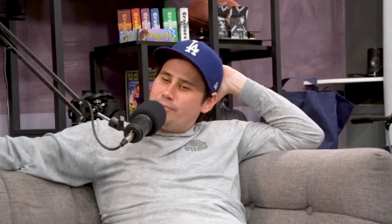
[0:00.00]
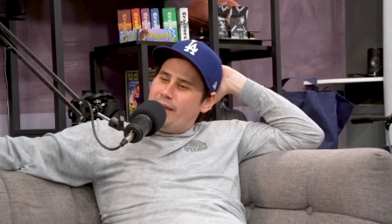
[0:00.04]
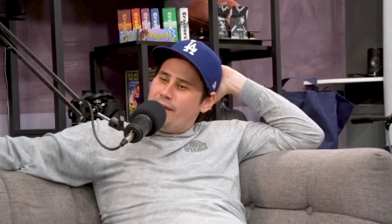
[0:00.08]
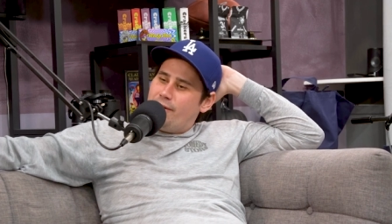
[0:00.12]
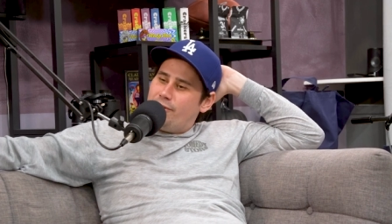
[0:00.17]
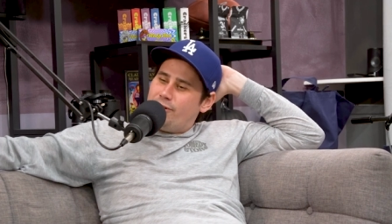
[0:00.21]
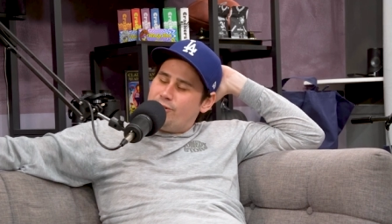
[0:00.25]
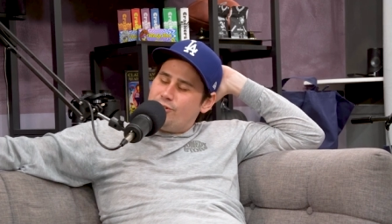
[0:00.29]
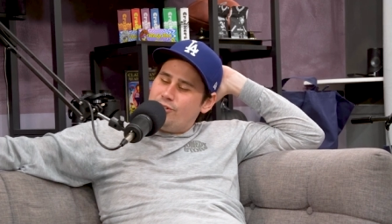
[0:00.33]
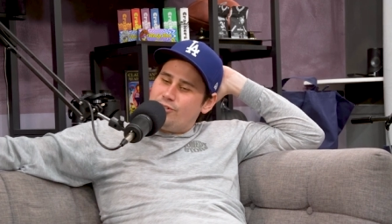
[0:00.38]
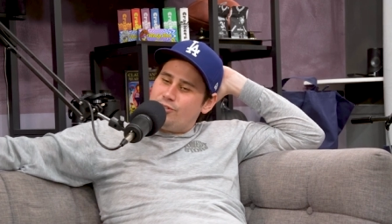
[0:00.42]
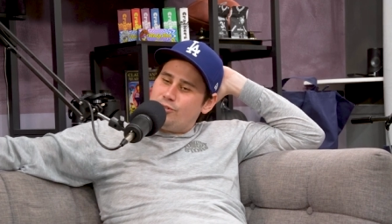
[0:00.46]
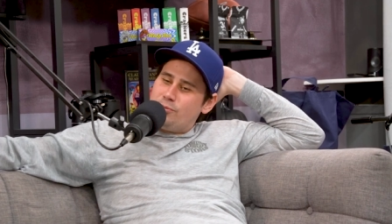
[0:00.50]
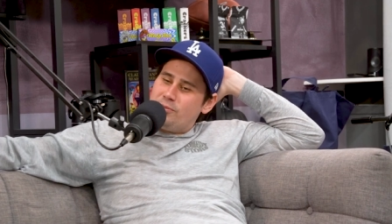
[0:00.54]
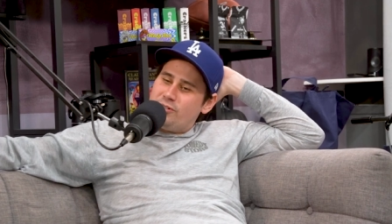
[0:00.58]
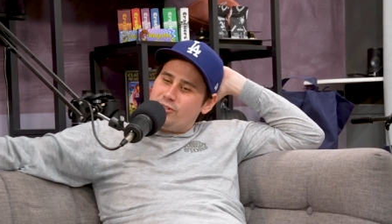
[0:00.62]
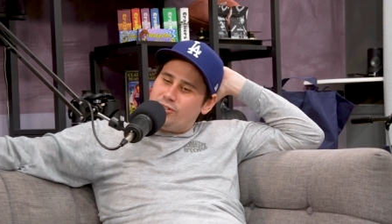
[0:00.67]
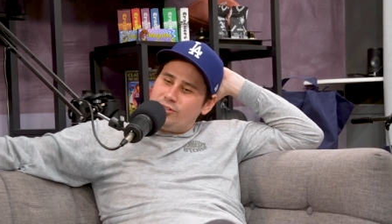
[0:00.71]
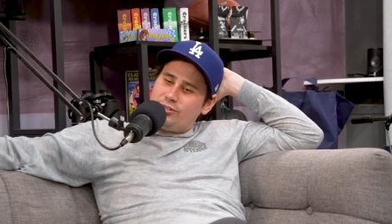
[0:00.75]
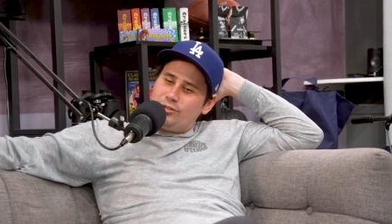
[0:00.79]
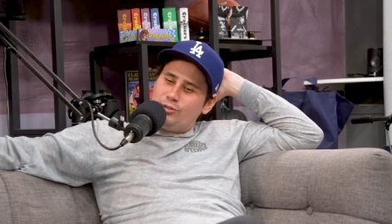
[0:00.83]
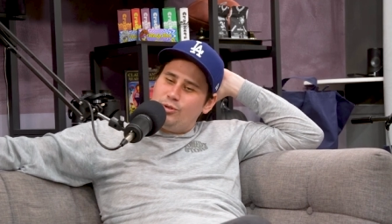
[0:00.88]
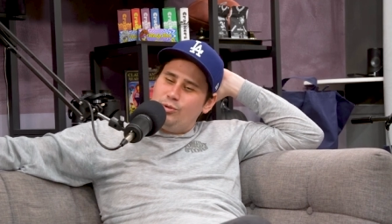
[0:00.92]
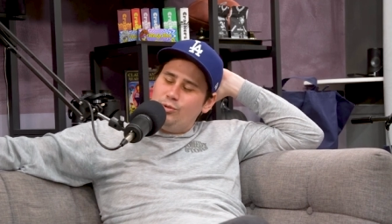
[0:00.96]
man, he did so
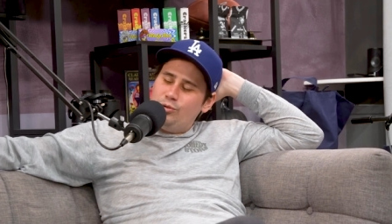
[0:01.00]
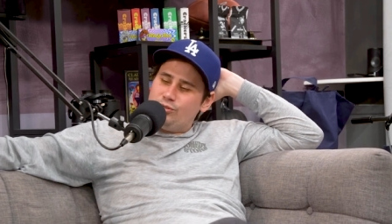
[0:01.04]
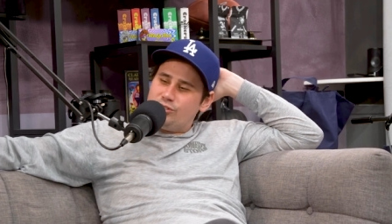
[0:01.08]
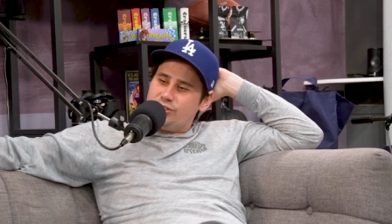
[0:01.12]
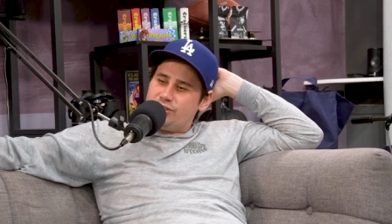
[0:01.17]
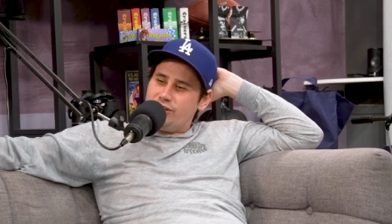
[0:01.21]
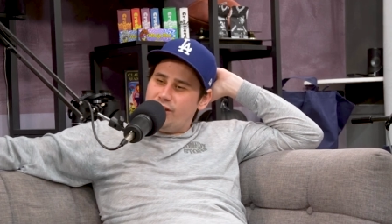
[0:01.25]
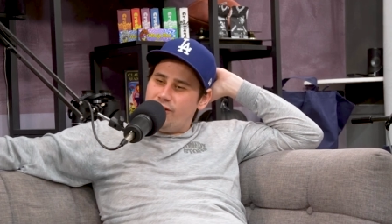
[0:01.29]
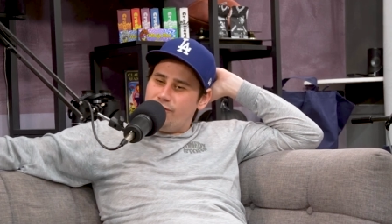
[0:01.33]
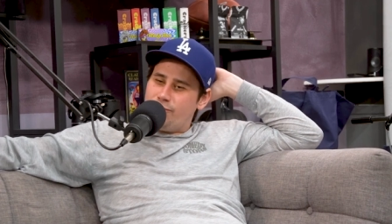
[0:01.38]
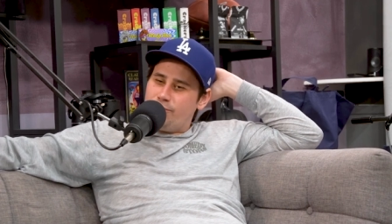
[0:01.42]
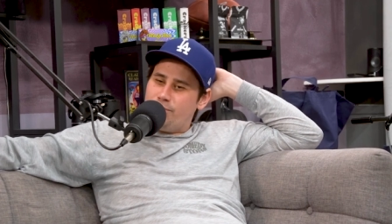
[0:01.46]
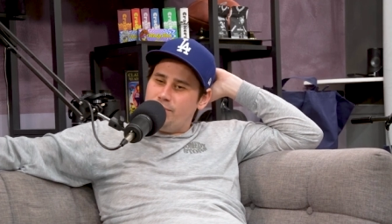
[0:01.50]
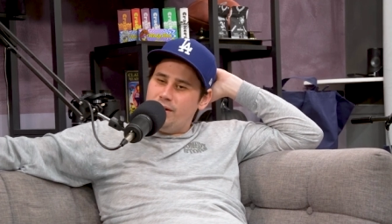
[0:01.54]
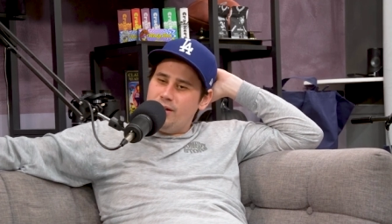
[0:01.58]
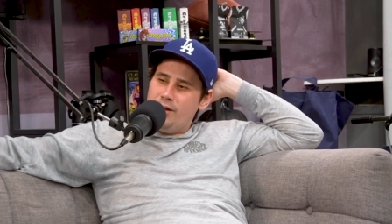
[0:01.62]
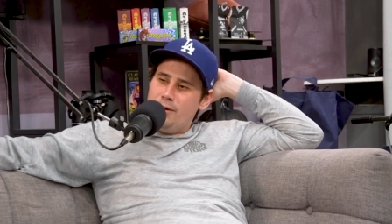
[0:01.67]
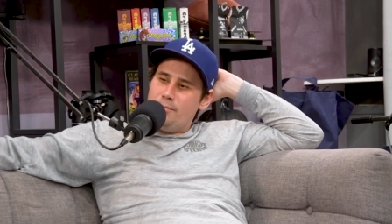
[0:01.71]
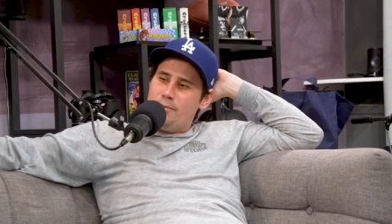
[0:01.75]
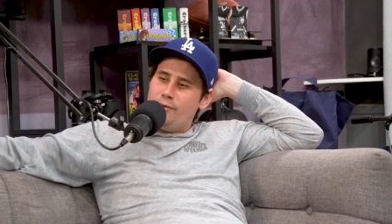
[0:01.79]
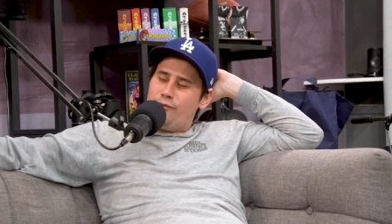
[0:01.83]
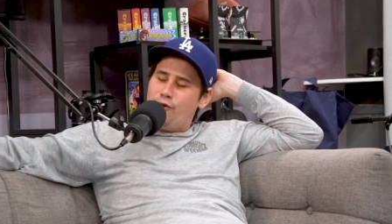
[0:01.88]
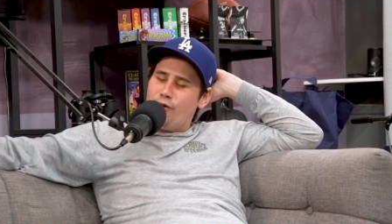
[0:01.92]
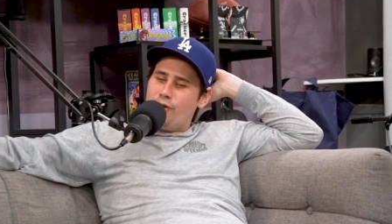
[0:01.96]
much cool stuff Dude,
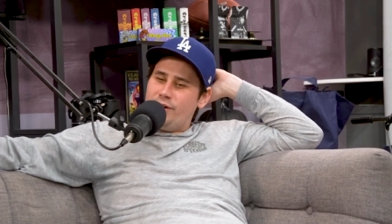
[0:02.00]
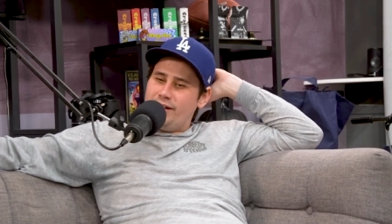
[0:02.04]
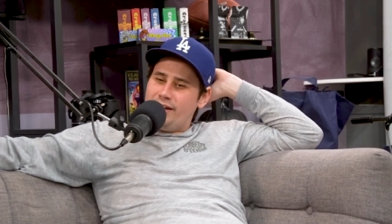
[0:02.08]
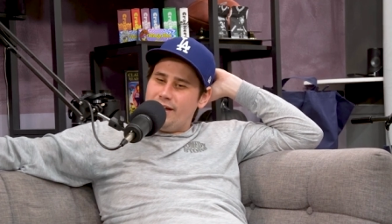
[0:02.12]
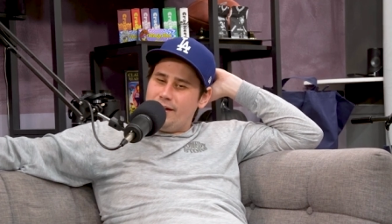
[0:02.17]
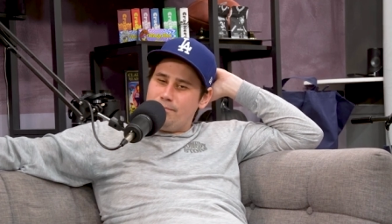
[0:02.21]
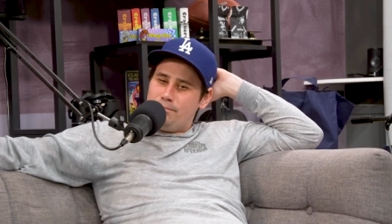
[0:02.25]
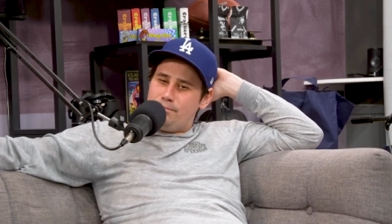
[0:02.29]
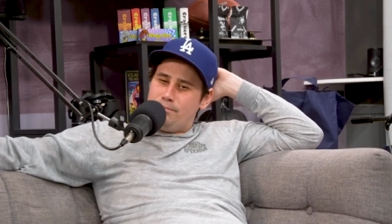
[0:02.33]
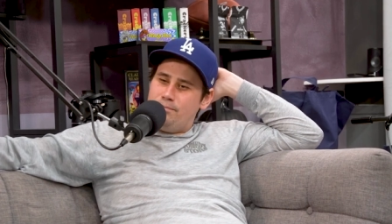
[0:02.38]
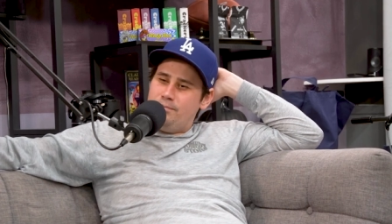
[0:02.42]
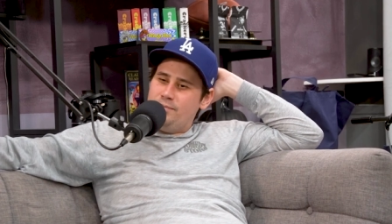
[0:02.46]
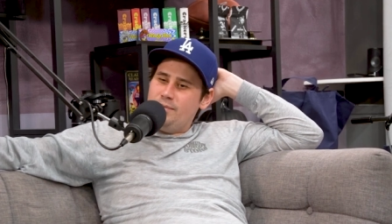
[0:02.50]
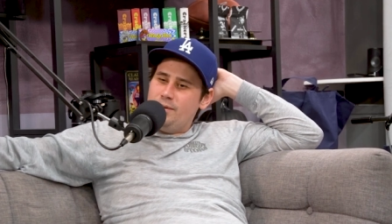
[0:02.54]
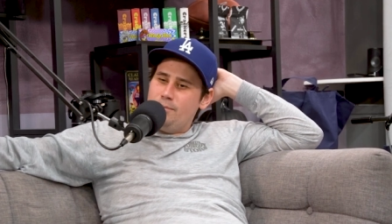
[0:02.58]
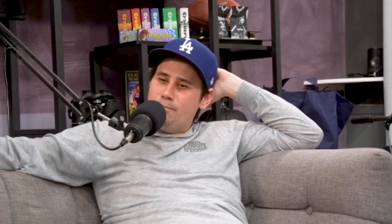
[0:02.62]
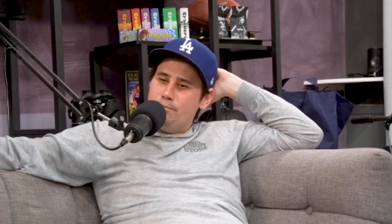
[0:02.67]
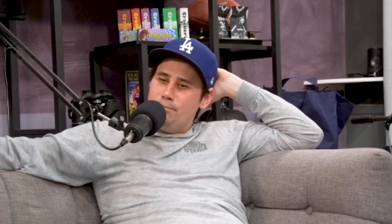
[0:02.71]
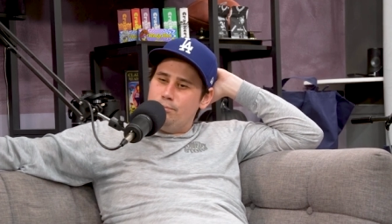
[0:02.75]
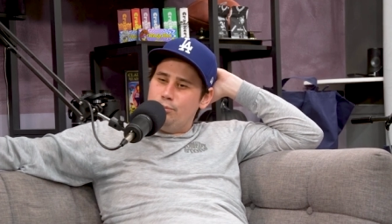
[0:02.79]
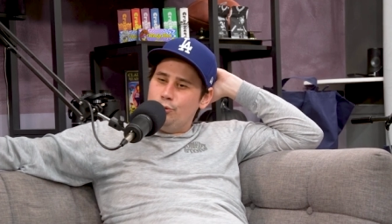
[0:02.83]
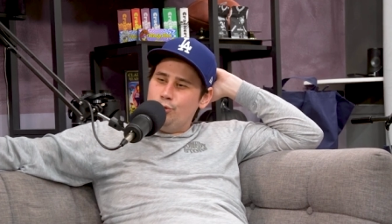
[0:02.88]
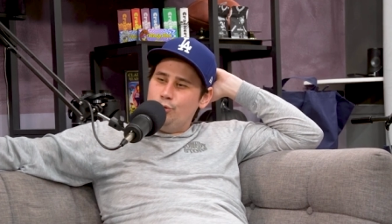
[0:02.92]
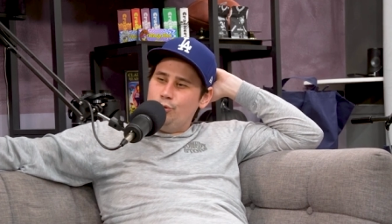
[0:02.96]
can, before he got
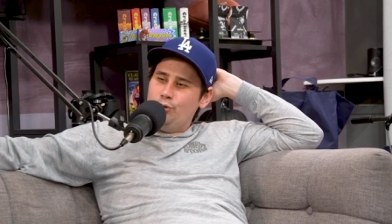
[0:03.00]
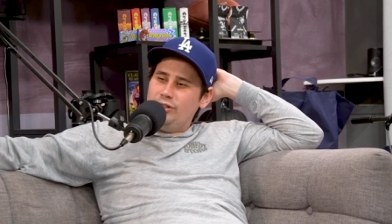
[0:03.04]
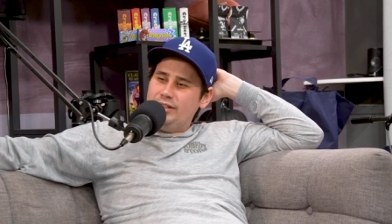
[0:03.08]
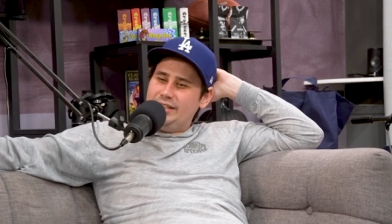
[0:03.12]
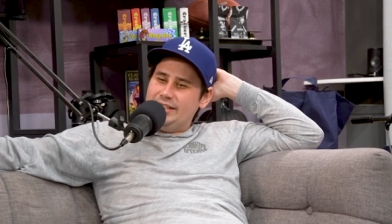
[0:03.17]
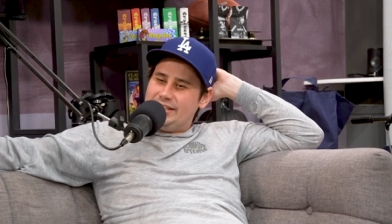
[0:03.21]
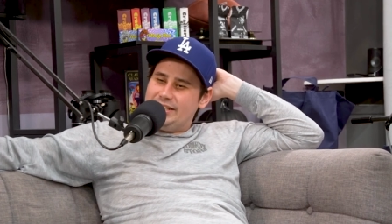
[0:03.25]
brutally